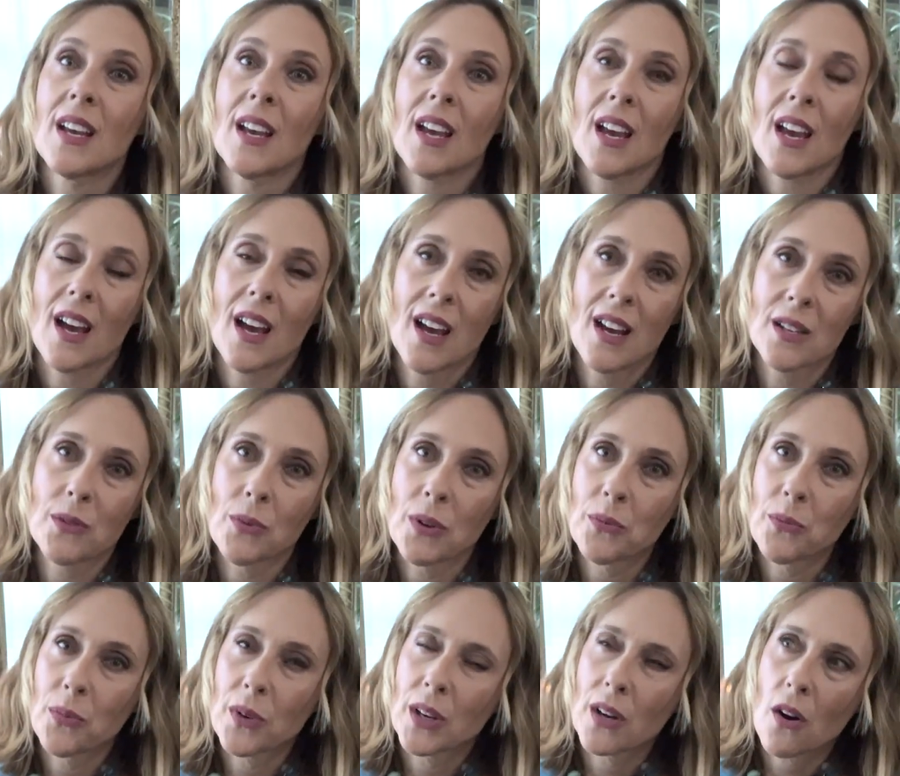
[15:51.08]
and when
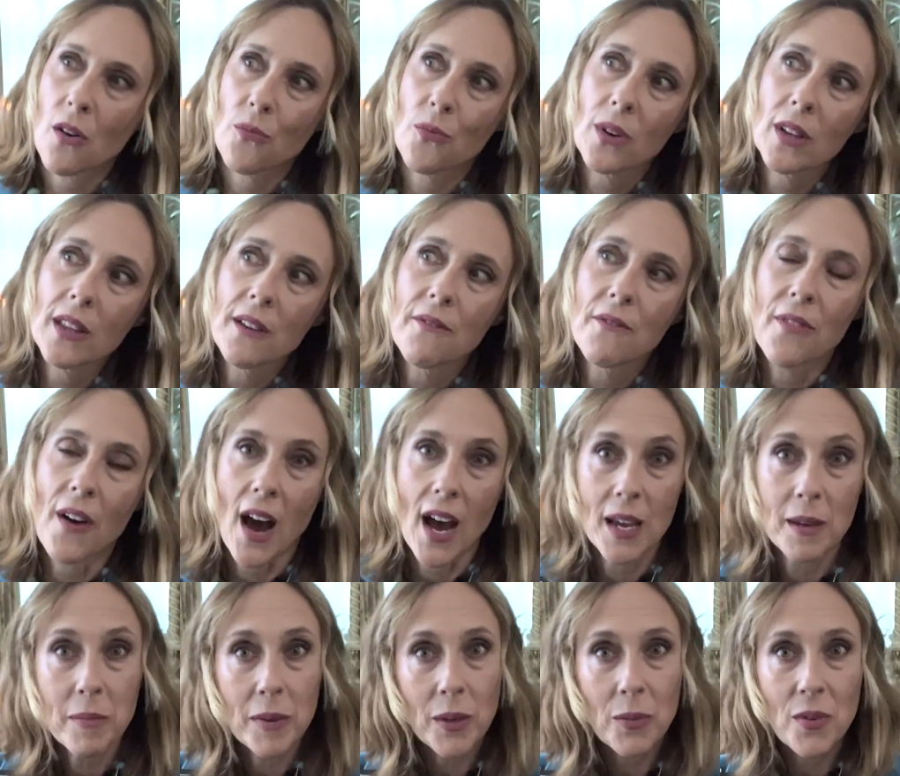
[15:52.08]
we are really
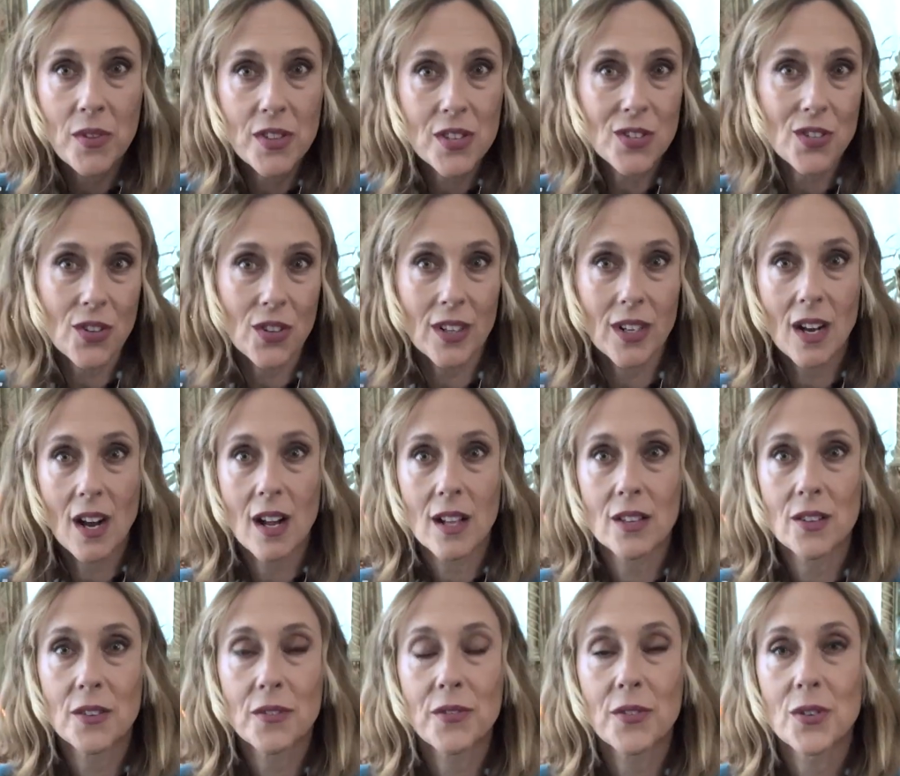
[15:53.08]
vibing with a certain
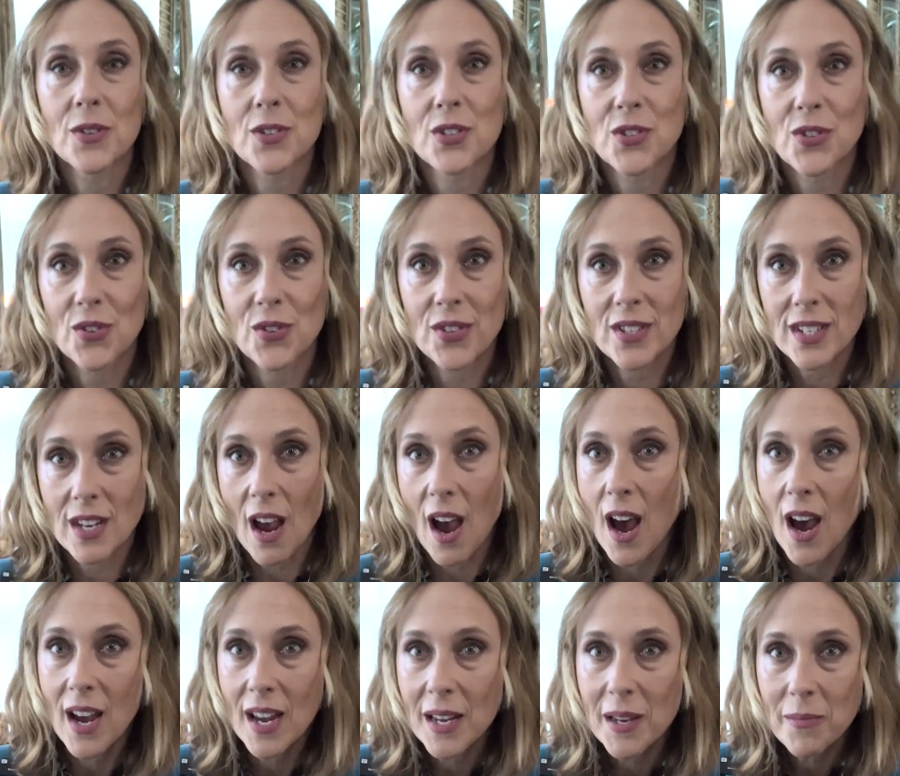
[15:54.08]
color for a certain
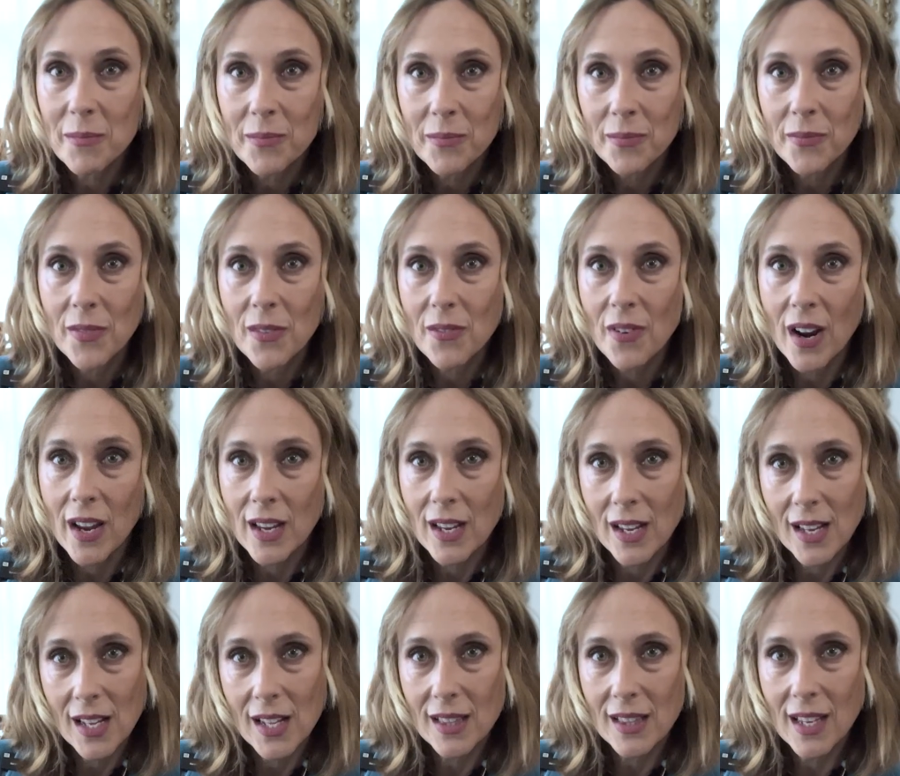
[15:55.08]
time,
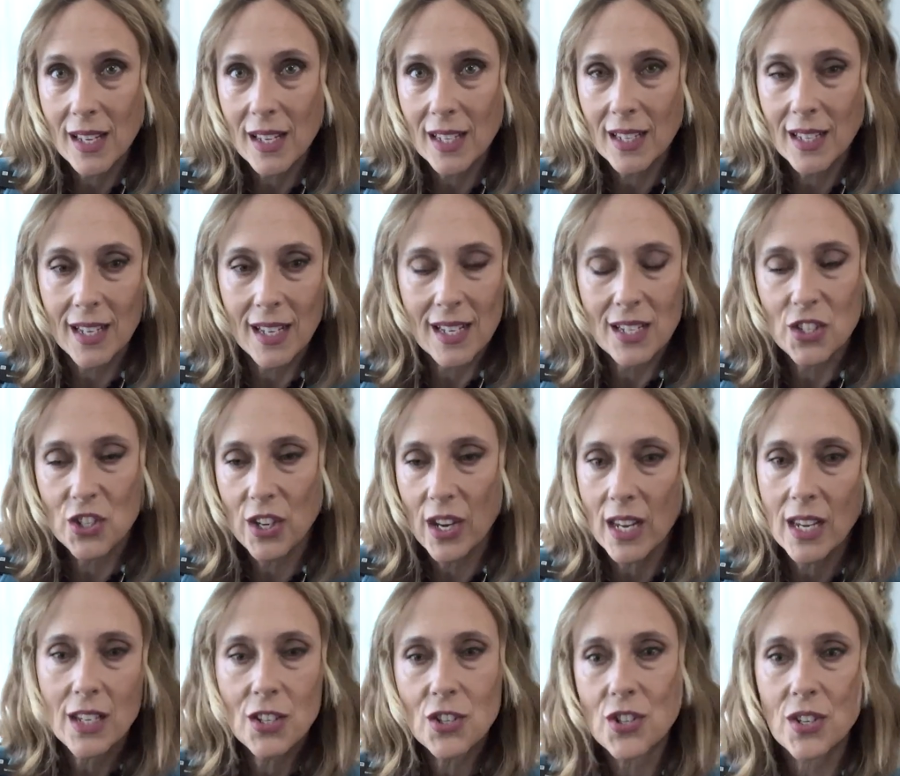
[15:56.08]
right? Like it
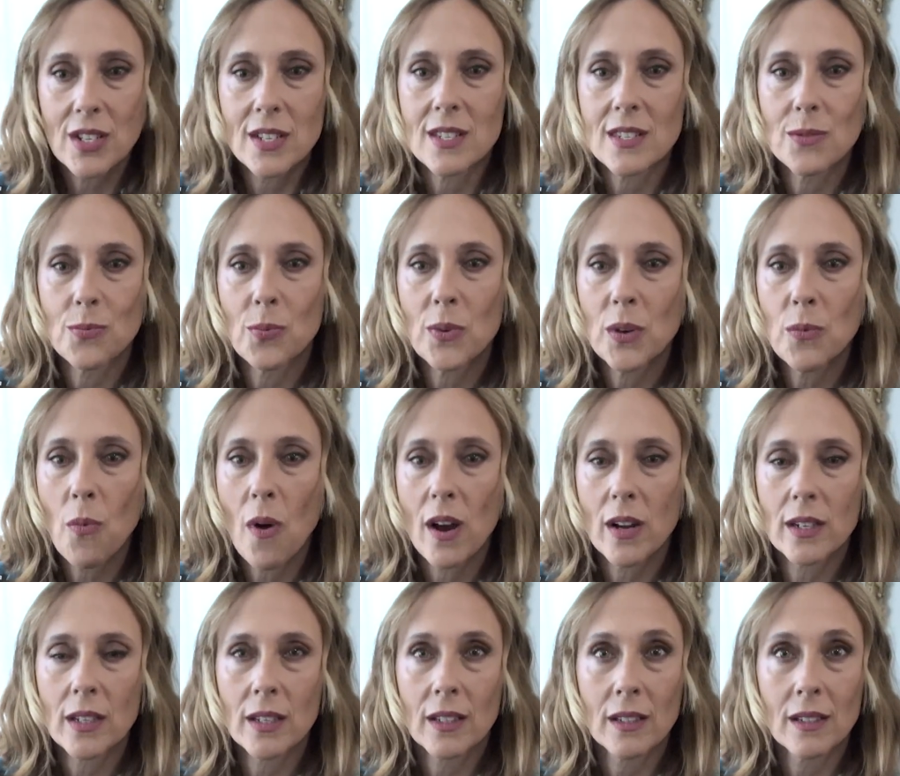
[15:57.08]
changes. We want
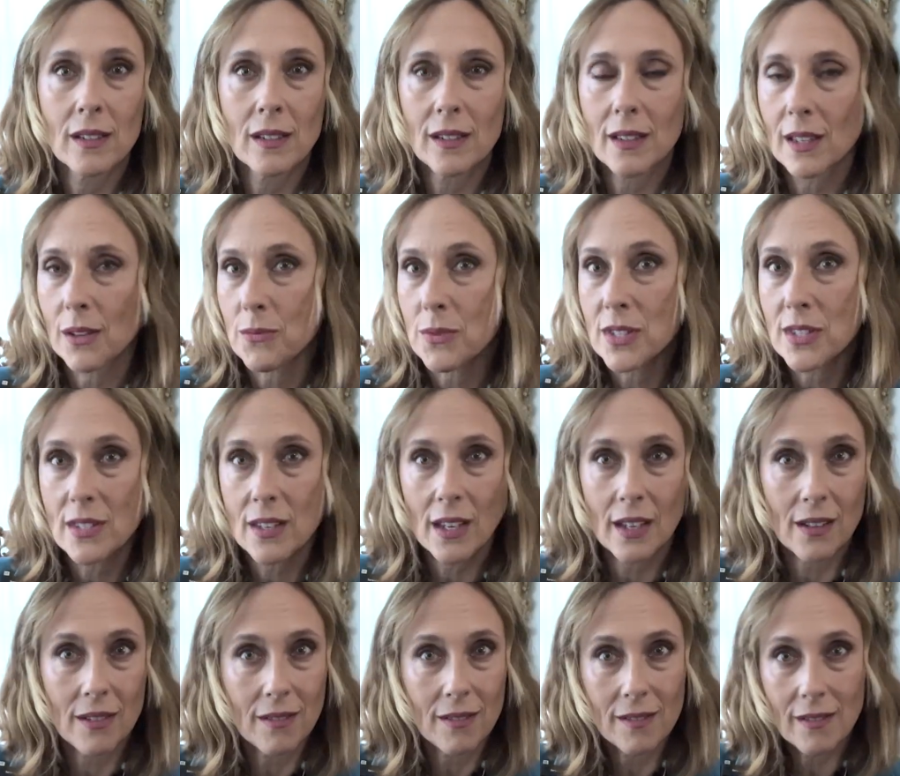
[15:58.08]
to, it was like,
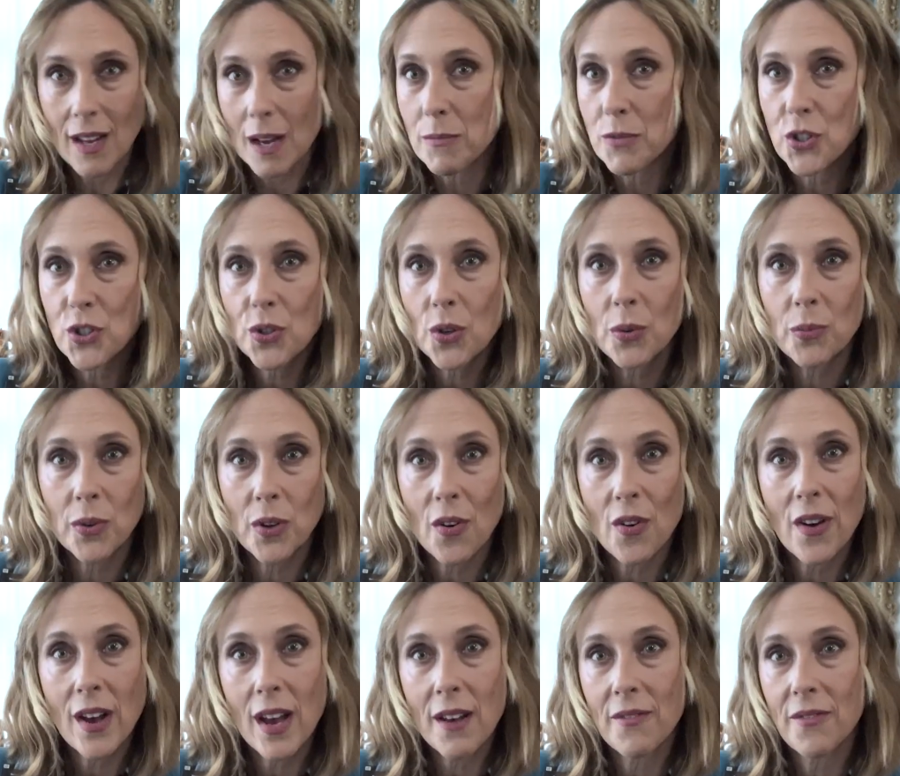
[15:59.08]
I'm sure we all
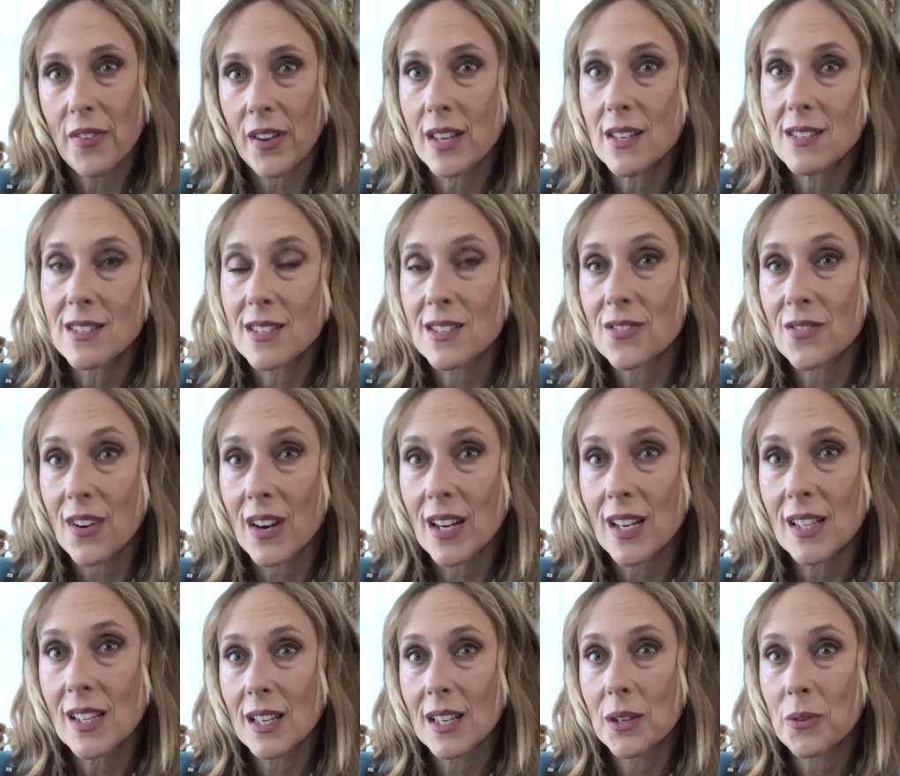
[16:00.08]
have phases, right?